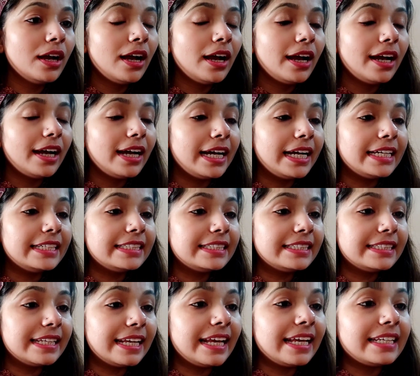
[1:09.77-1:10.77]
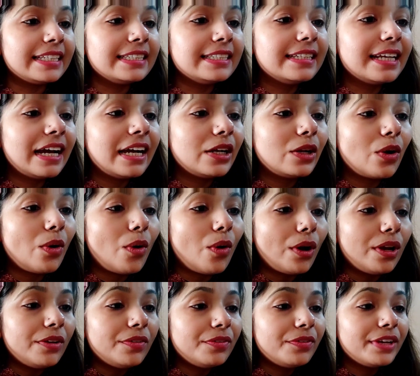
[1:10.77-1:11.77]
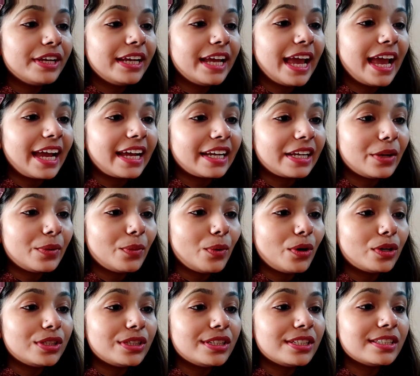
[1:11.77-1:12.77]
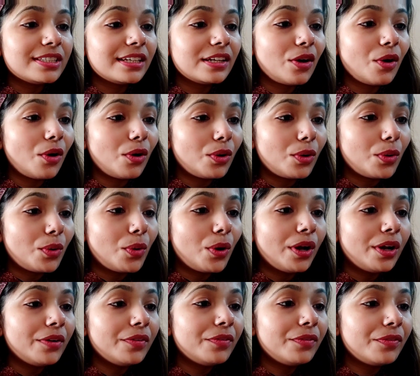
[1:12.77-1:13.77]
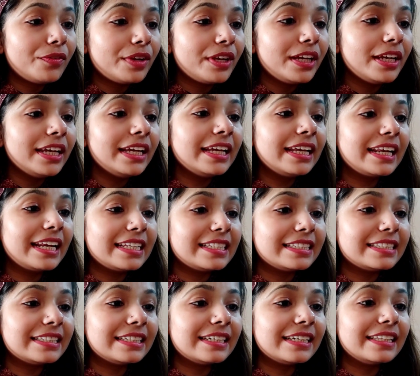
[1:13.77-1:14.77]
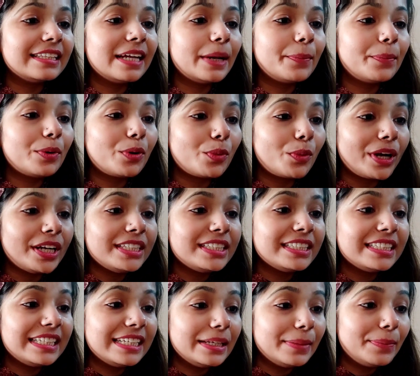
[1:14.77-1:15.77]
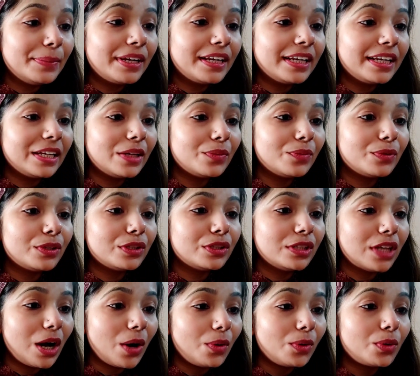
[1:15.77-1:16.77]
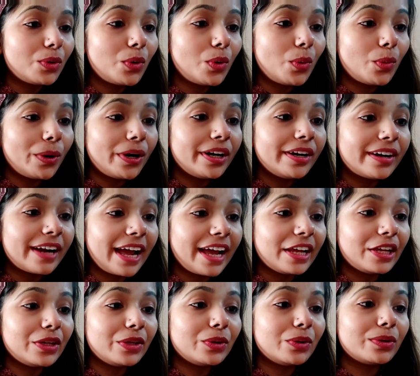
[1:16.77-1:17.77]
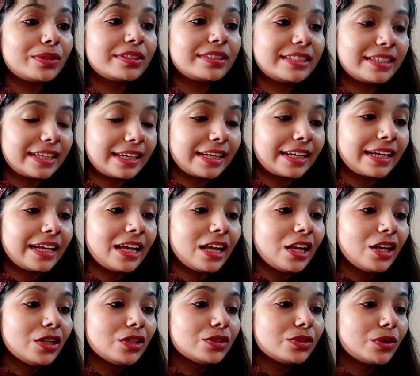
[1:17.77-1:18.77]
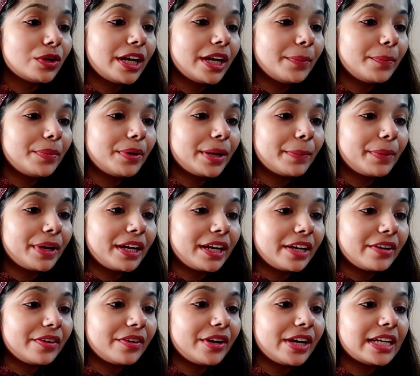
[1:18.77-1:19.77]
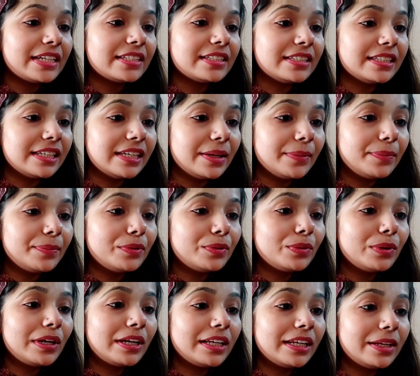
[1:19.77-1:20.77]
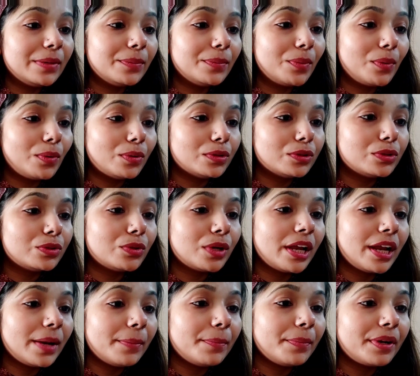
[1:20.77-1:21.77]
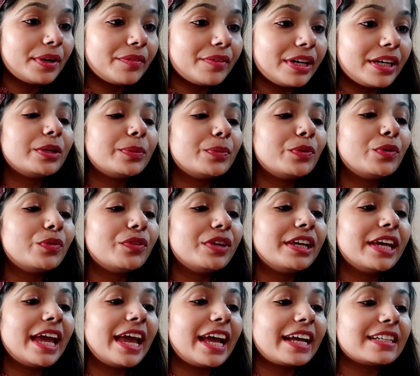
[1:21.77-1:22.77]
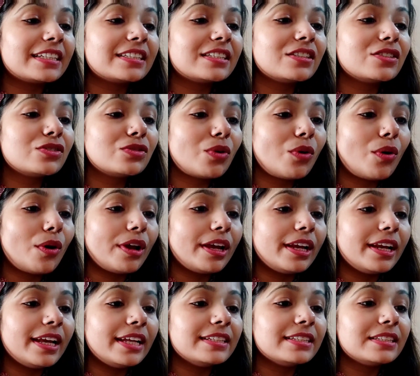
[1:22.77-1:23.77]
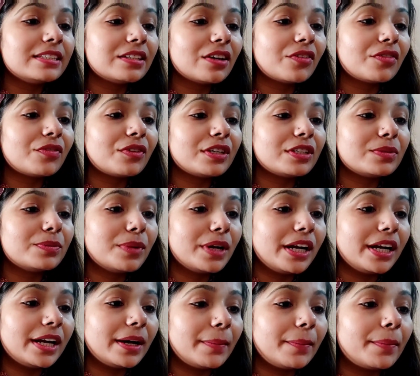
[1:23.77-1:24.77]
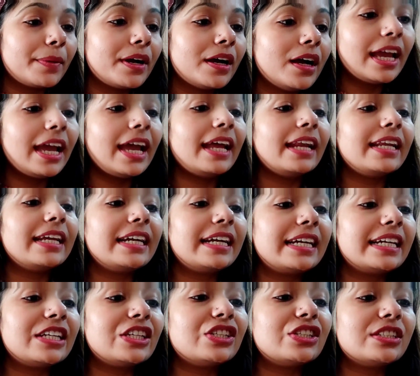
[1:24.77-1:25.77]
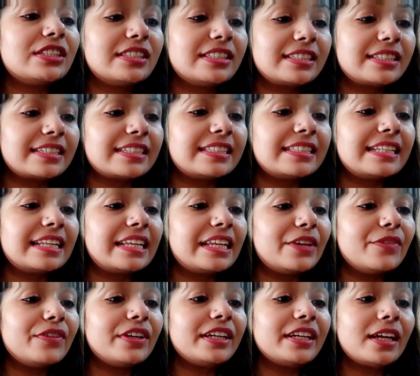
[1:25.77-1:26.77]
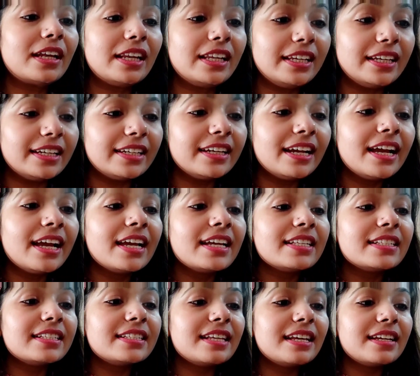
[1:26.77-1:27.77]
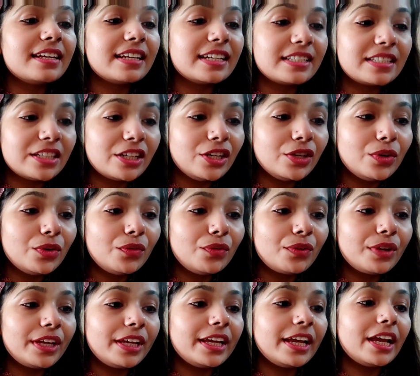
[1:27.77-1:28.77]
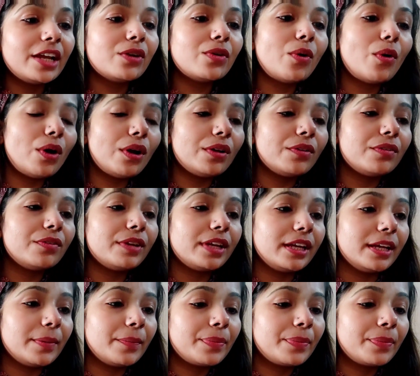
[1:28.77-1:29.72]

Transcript: It says that oil-free acne wash is an alcohol-free cleanser that provides deep cleaning without over-drying your skin. So it penetrates deep to clean pores to help prevent removing excess oil and surface buildup and condition skin, leave it clear, residue-free and oil-free.